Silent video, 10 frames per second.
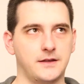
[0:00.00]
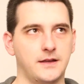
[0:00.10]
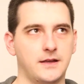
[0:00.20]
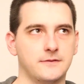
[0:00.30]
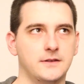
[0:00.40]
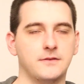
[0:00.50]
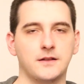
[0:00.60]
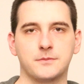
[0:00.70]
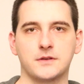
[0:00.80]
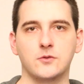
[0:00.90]
think I've
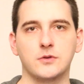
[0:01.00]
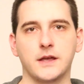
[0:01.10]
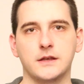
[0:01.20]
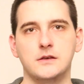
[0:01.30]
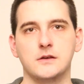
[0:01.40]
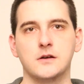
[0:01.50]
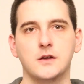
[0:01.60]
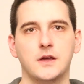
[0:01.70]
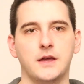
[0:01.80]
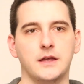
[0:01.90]
developed a good idea,
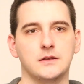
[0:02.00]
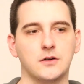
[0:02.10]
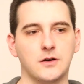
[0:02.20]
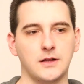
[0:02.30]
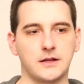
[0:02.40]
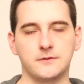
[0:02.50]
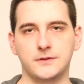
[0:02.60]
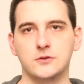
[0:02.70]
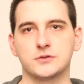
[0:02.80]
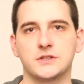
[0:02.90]
and there are a lot of
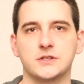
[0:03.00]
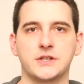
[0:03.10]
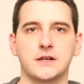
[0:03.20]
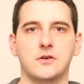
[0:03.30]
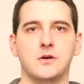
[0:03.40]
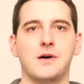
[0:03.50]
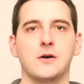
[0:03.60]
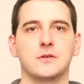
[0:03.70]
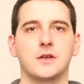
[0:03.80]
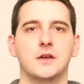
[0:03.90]
videos in the channel
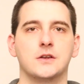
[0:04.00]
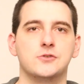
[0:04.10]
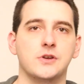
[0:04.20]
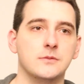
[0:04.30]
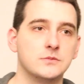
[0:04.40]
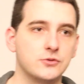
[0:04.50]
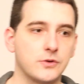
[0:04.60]
about dreams.